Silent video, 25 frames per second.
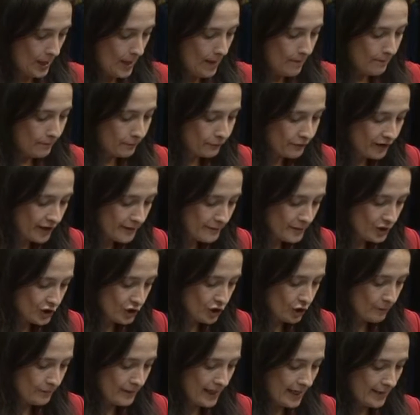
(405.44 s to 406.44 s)

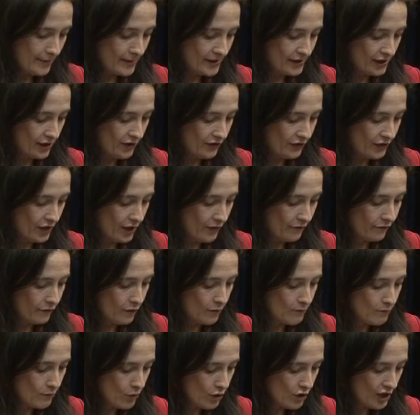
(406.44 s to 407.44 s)
Premature babies are therefore
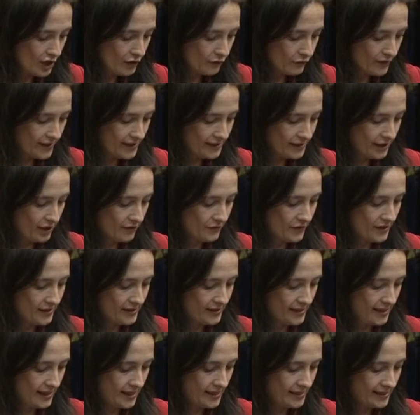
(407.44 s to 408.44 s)
more at risk of
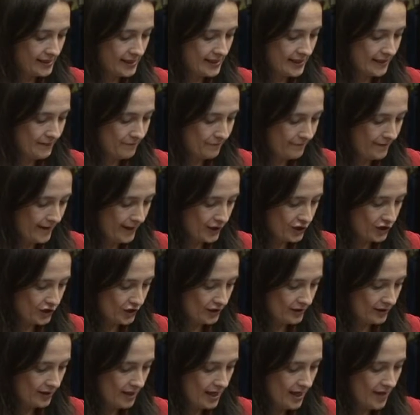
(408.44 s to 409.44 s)
disease and
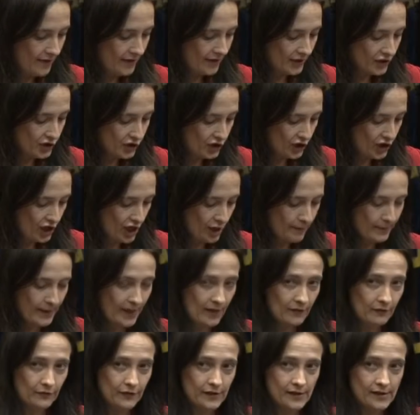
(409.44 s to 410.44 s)
infection than term
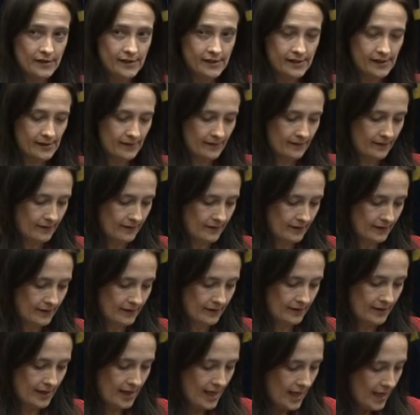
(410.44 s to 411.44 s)
infants.
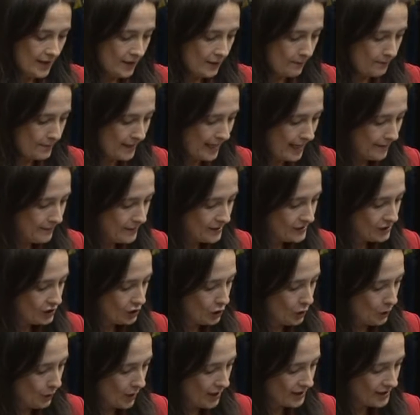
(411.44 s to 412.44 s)
The babies
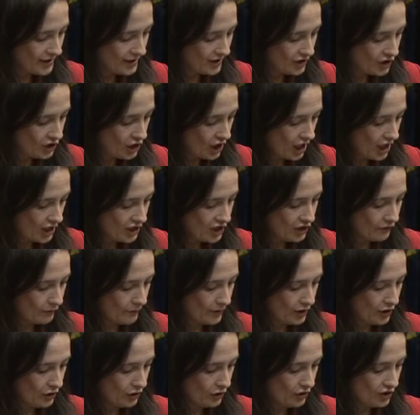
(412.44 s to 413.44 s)
who are discharged from a
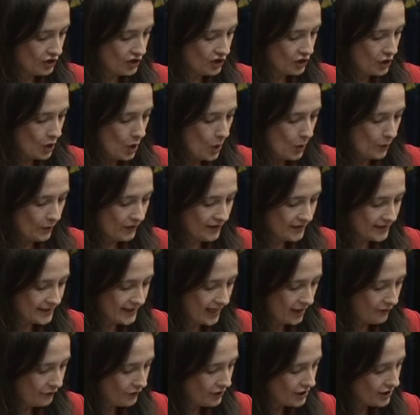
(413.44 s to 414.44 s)
unit with a
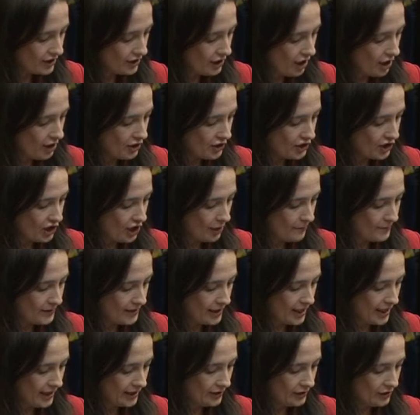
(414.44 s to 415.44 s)
definite long-term
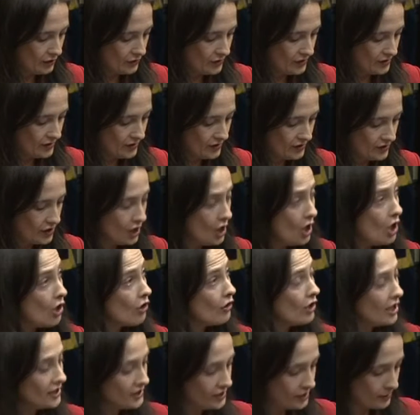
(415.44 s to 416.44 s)
diagnosis or
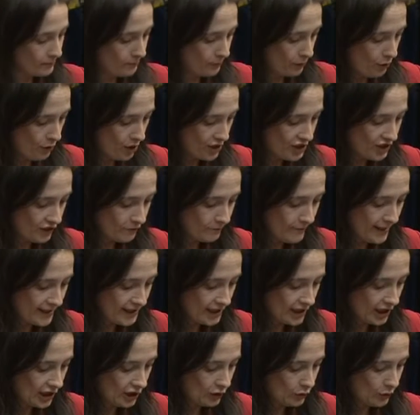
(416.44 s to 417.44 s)
on supportive
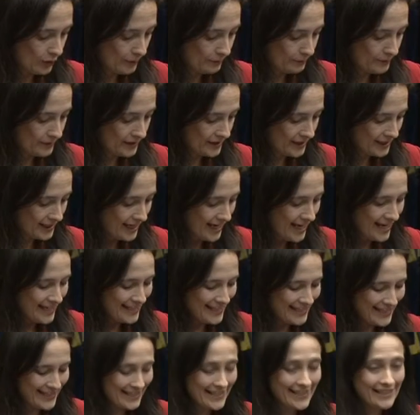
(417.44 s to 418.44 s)
medical equipment
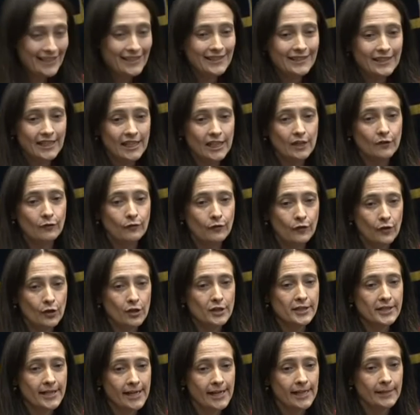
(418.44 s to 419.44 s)
still need
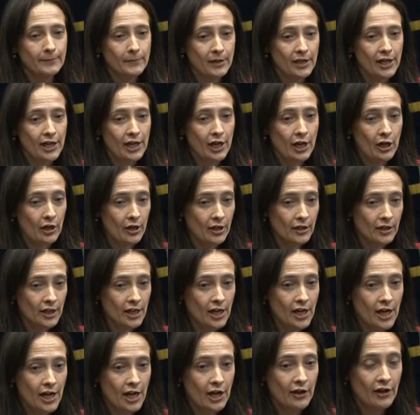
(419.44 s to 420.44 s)
full-time
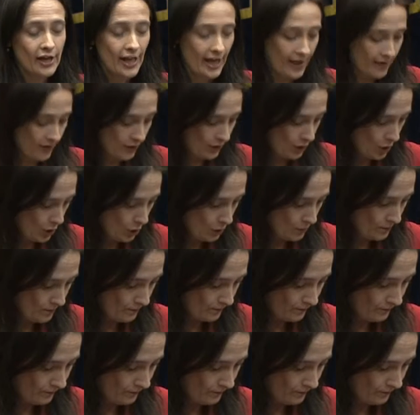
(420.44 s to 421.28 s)
care in the home.